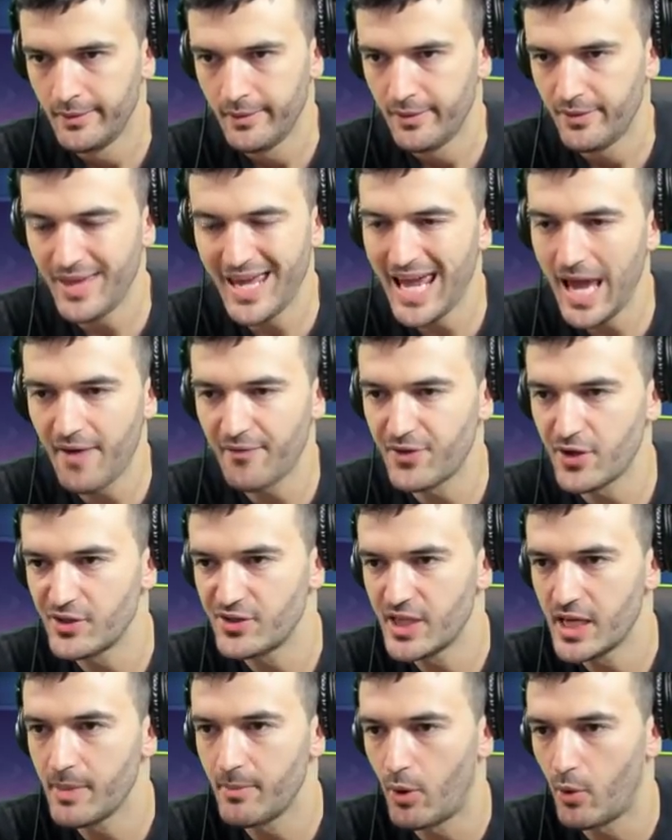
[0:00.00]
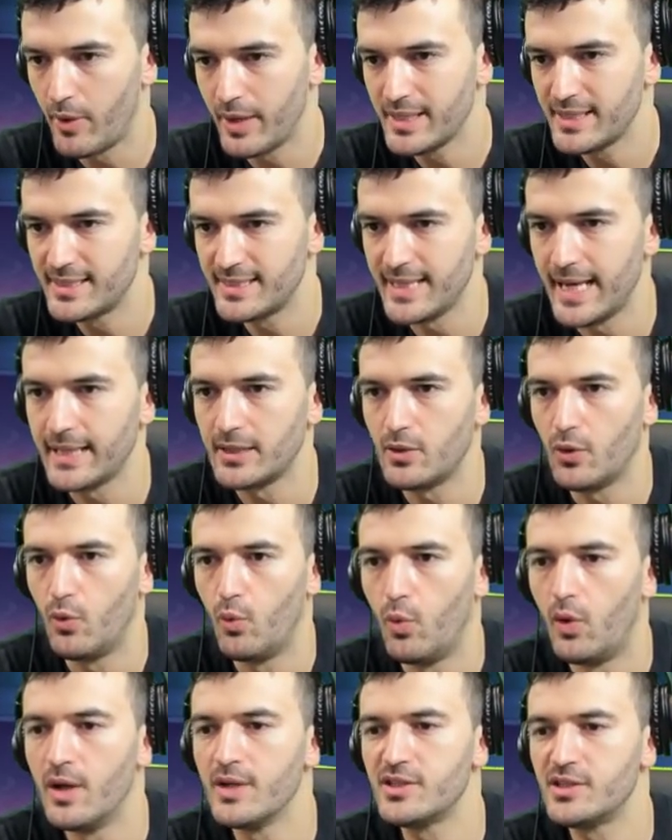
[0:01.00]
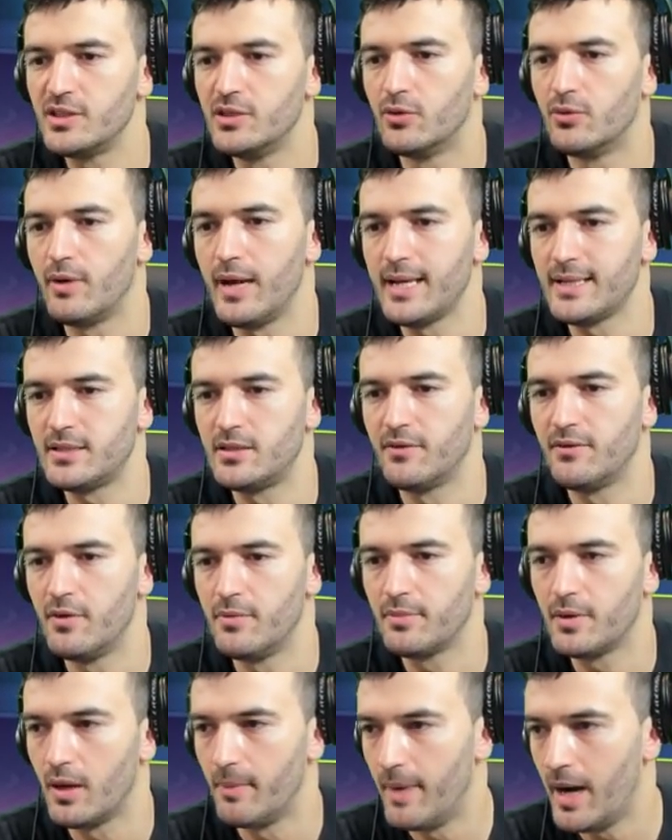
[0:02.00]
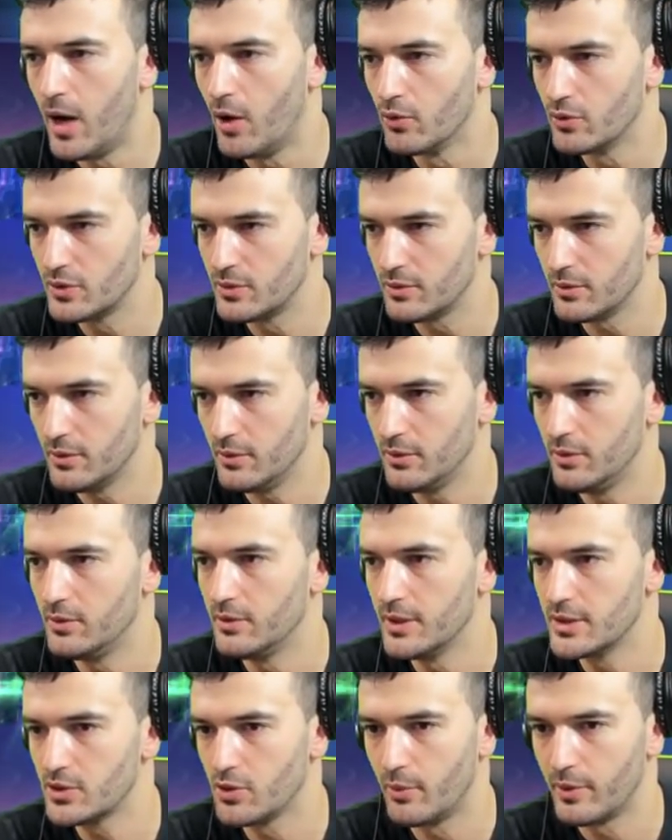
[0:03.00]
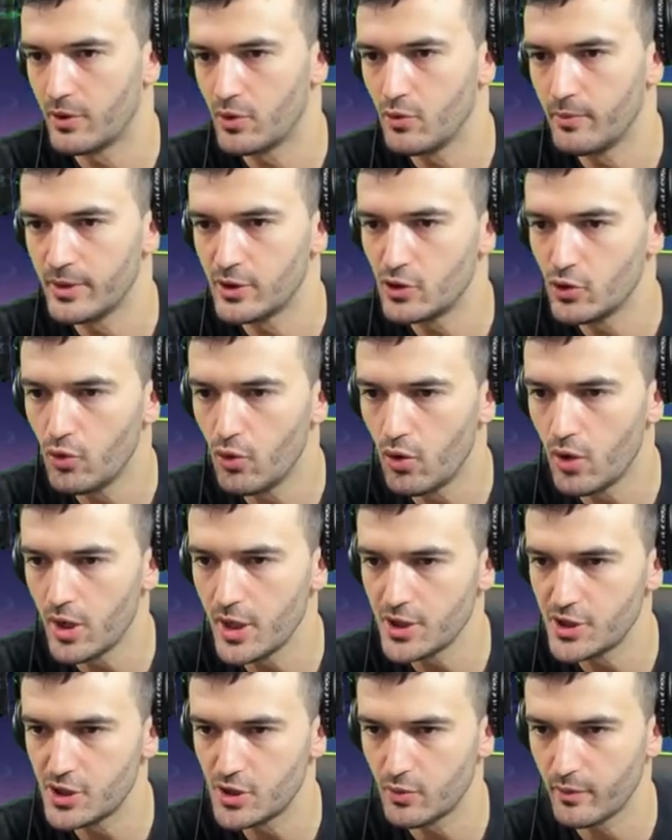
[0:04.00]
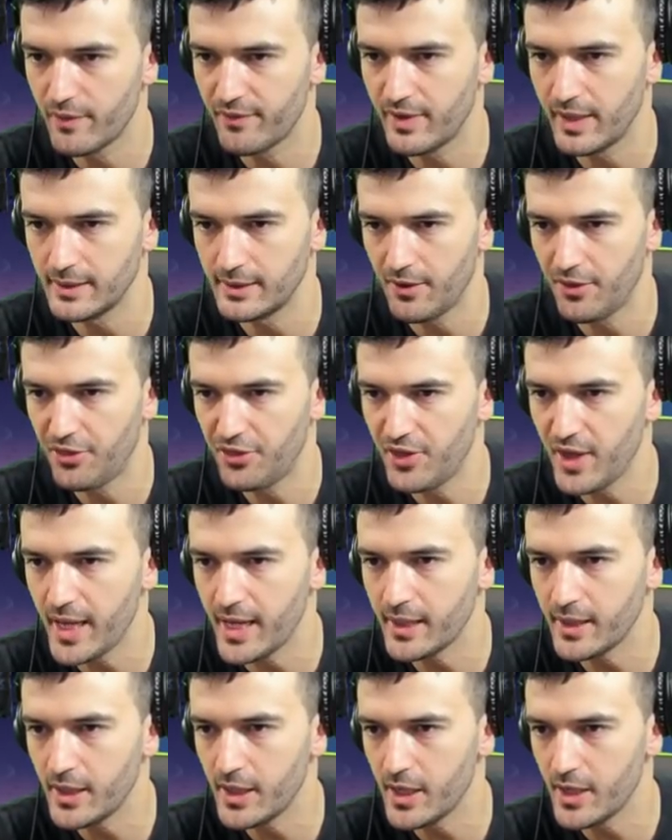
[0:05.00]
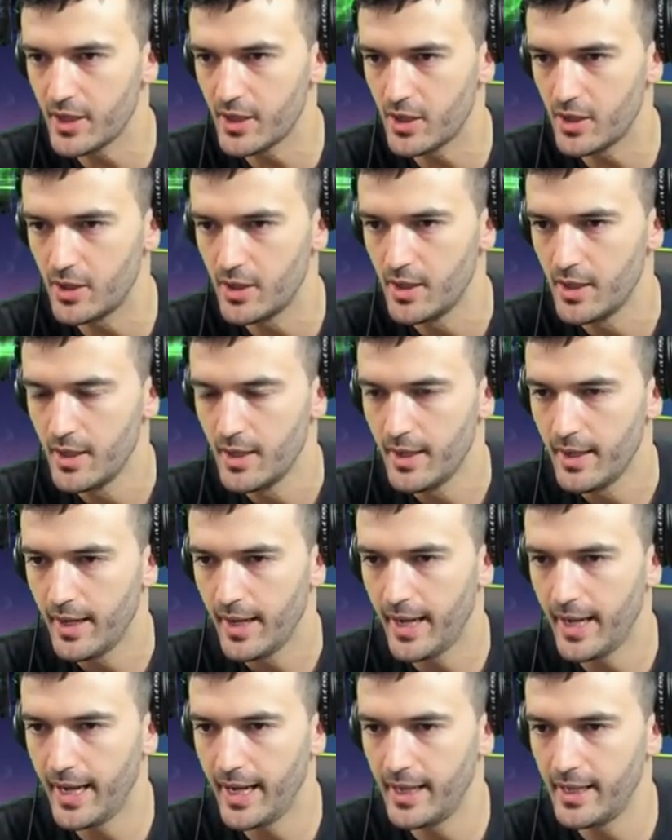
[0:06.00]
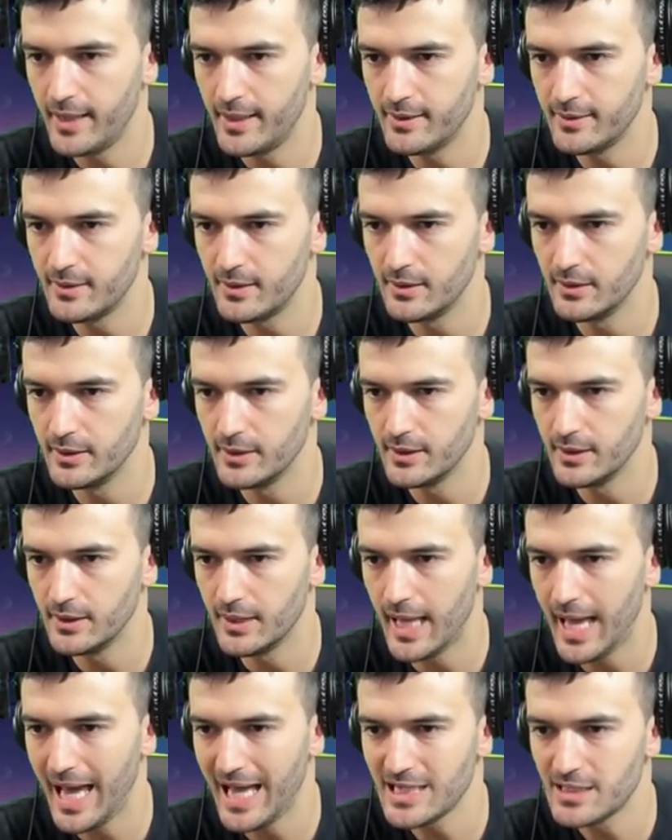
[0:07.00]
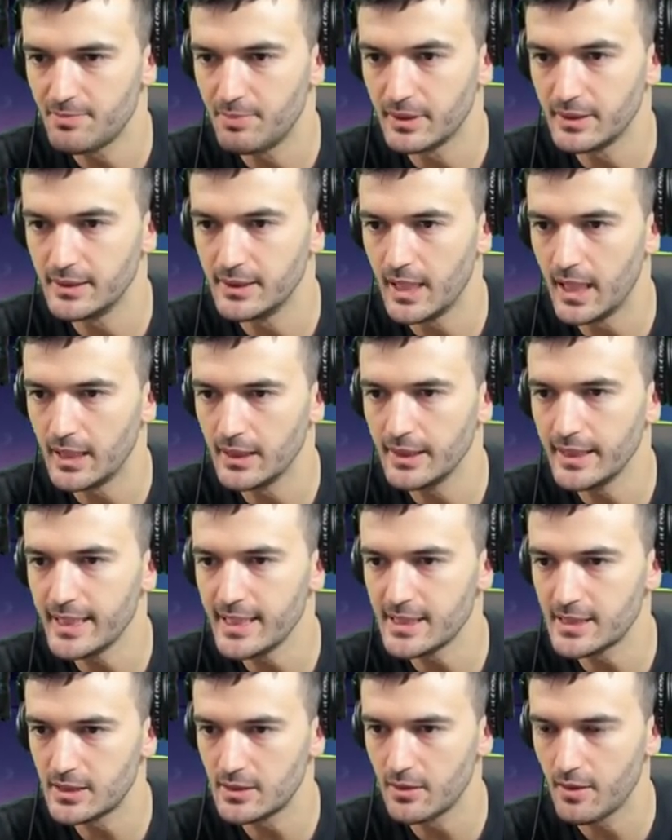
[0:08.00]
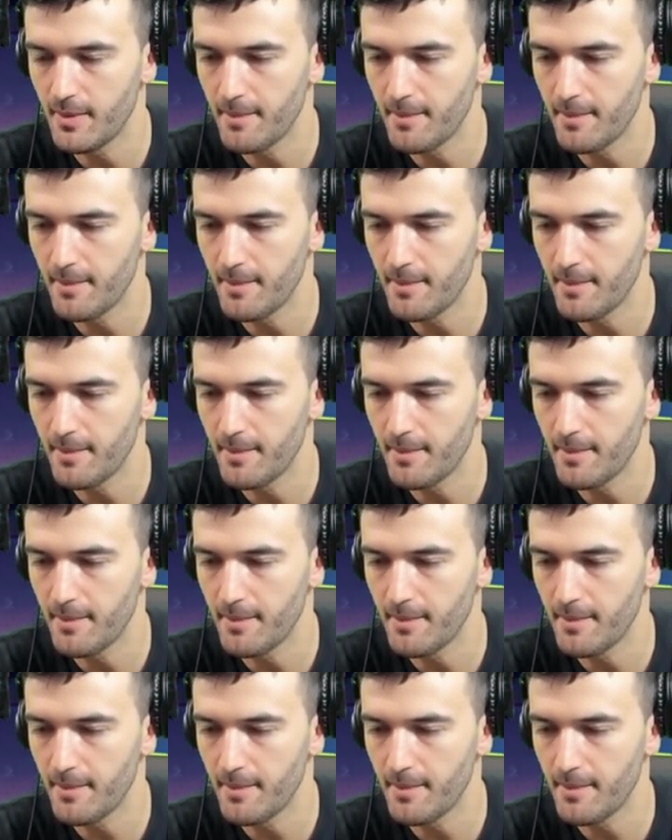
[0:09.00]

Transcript: they have their team already set. Once the rest of them come out, let's go with Human Torch. We've got the Thing here, and last but not least,